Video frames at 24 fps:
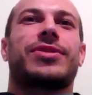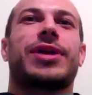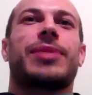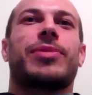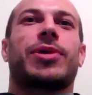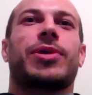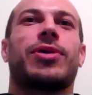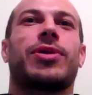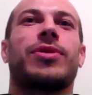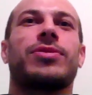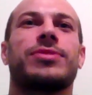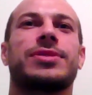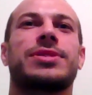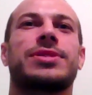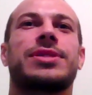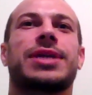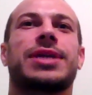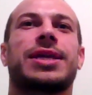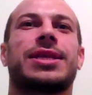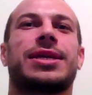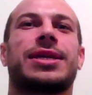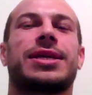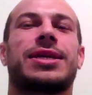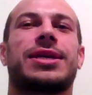grab a hold of
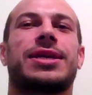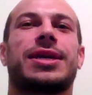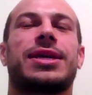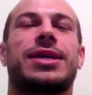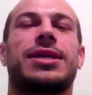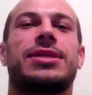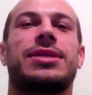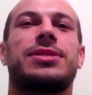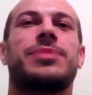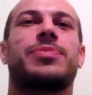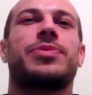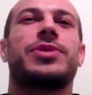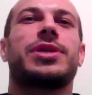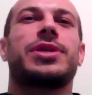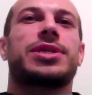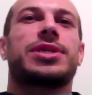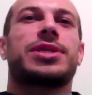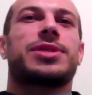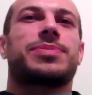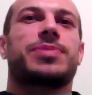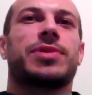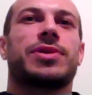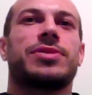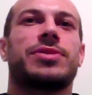something, he's a pretty
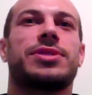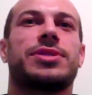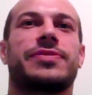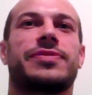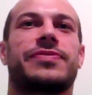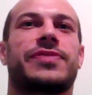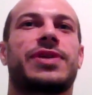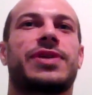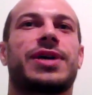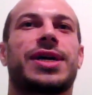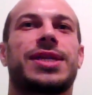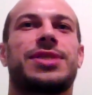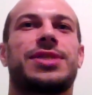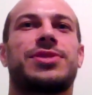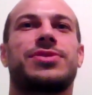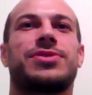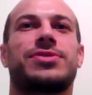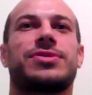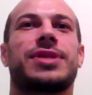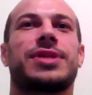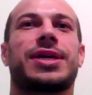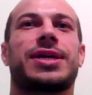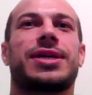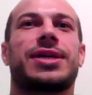explosive guy
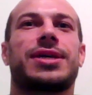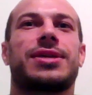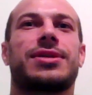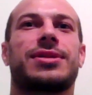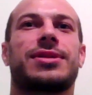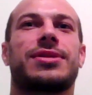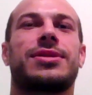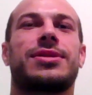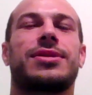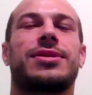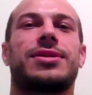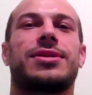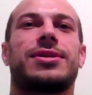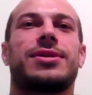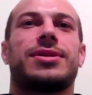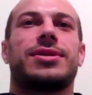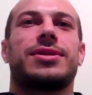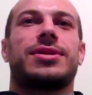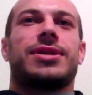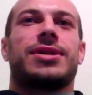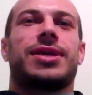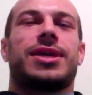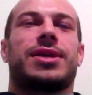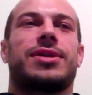too. Like he could
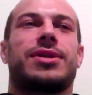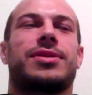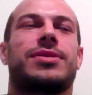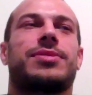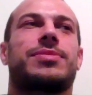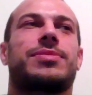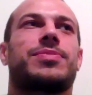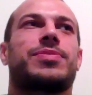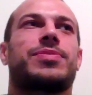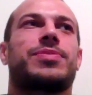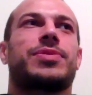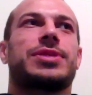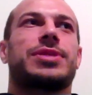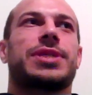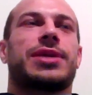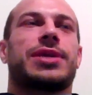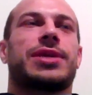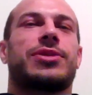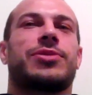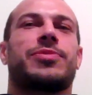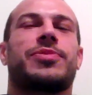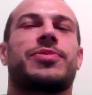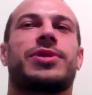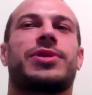put
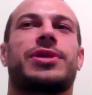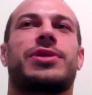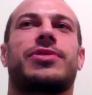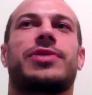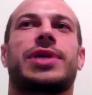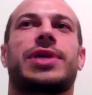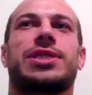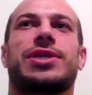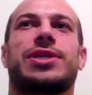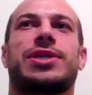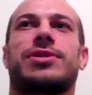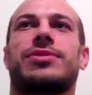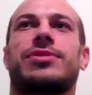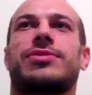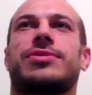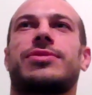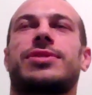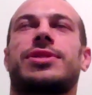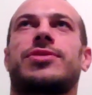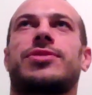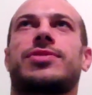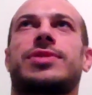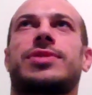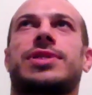something on pretty quick. So it
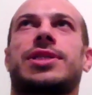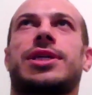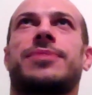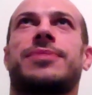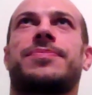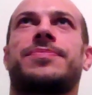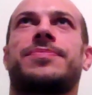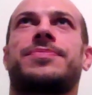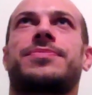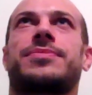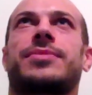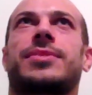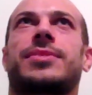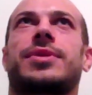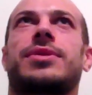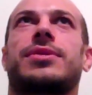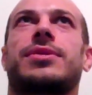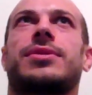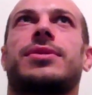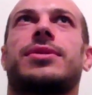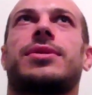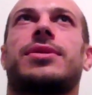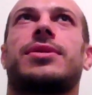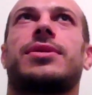was a
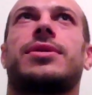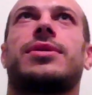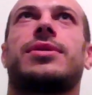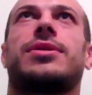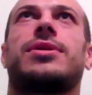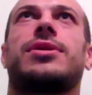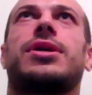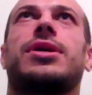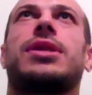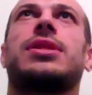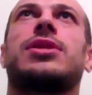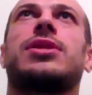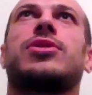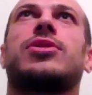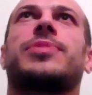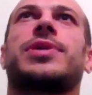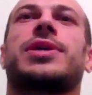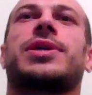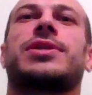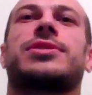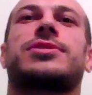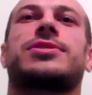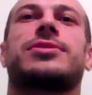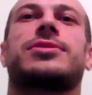little
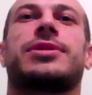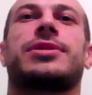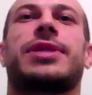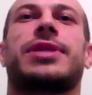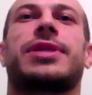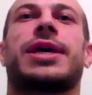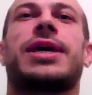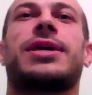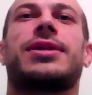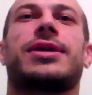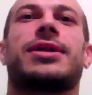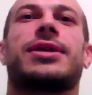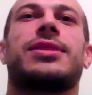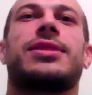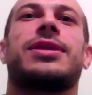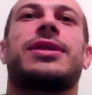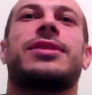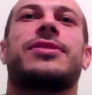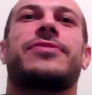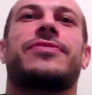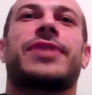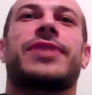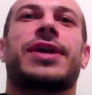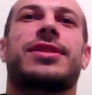bit concerning that, and
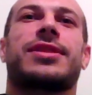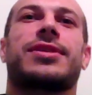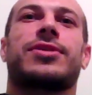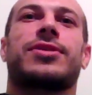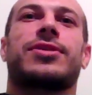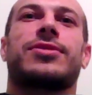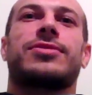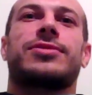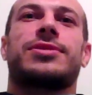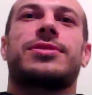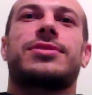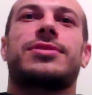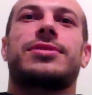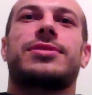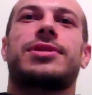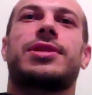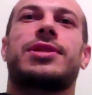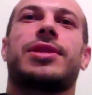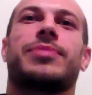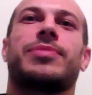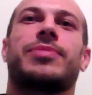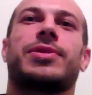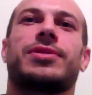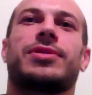then the fact that I was
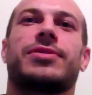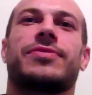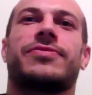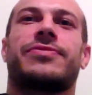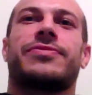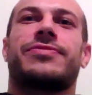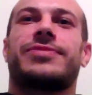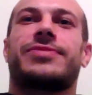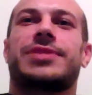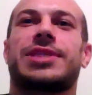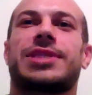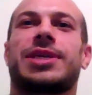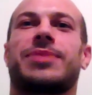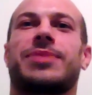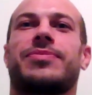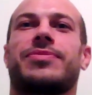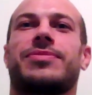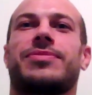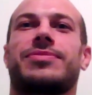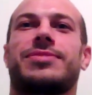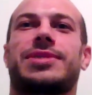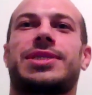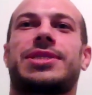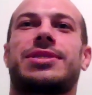in the middle of
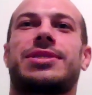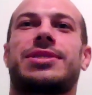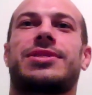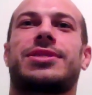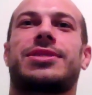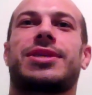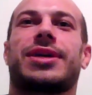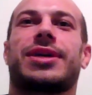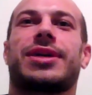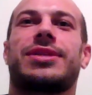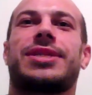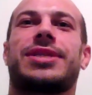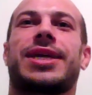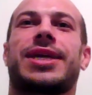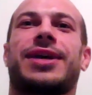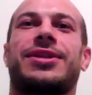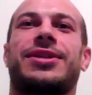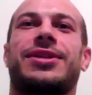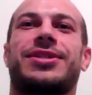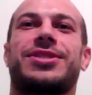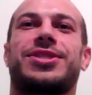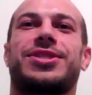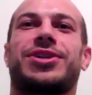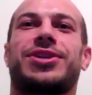some
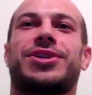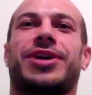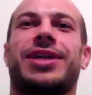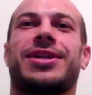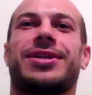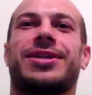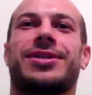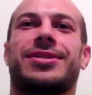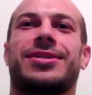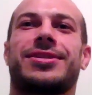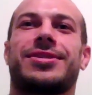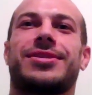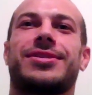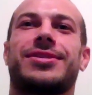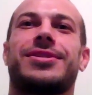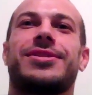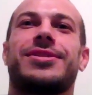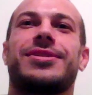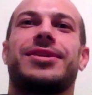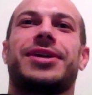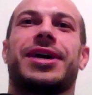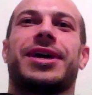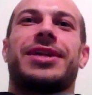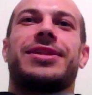town in China,
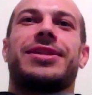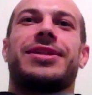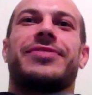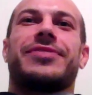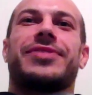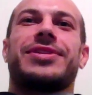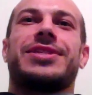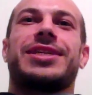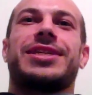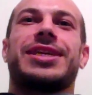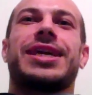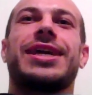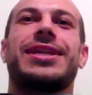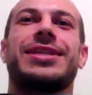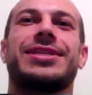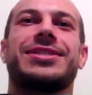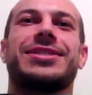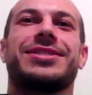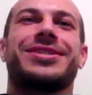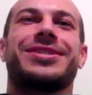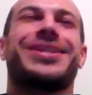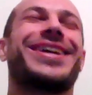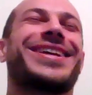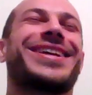and if I did get
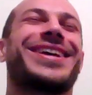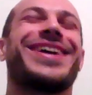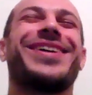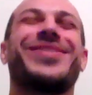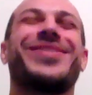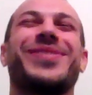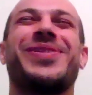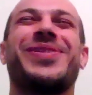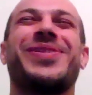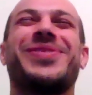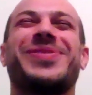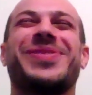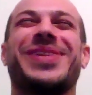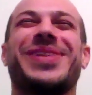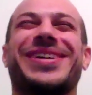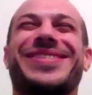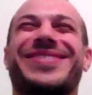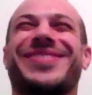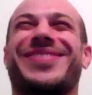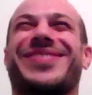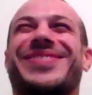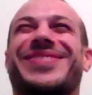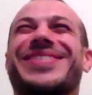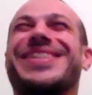injured,
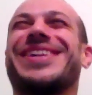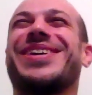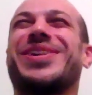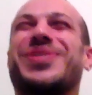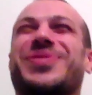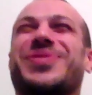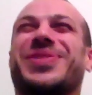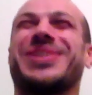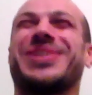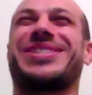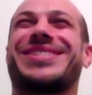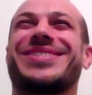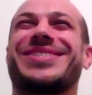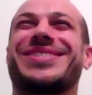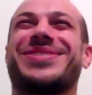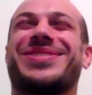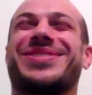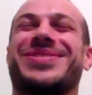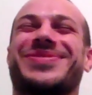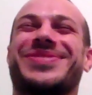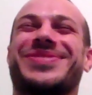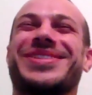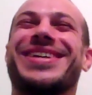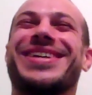what
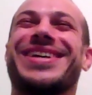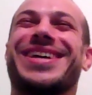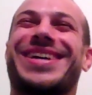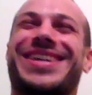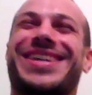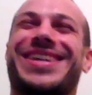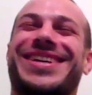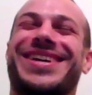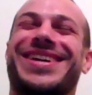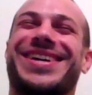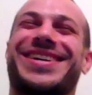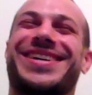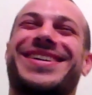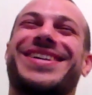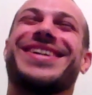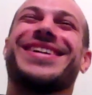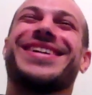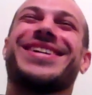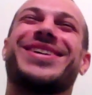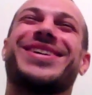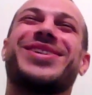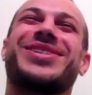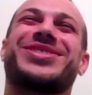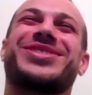sort
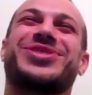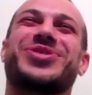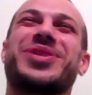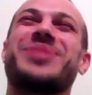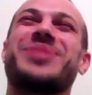of